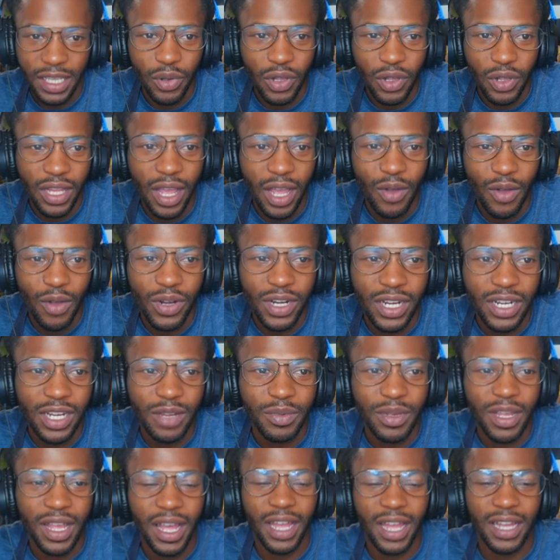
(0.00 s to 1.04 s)
pulled out one of
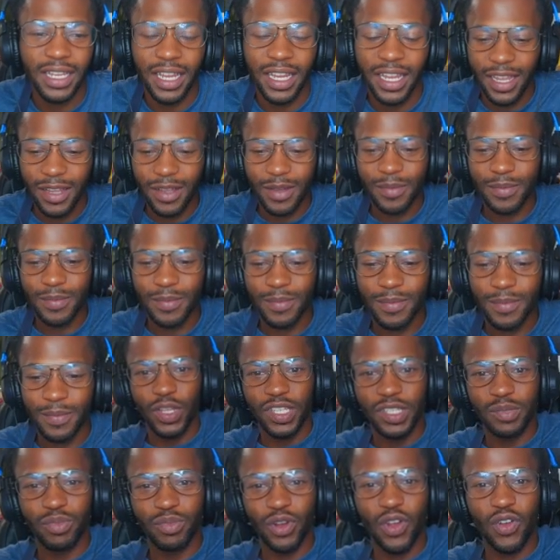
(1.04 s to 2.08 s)
them goddamn,
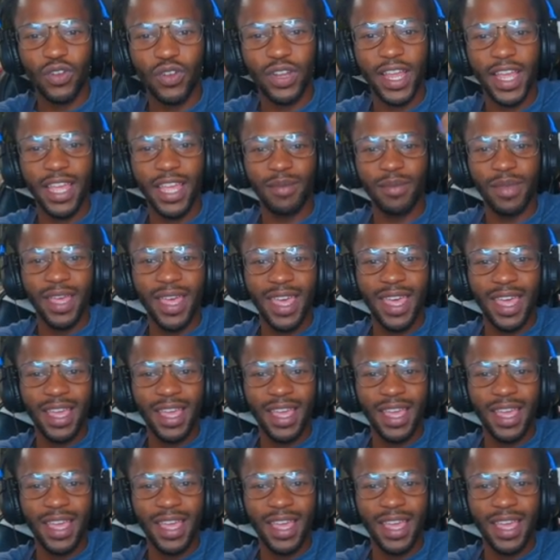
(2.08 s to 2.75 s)
what's bro name?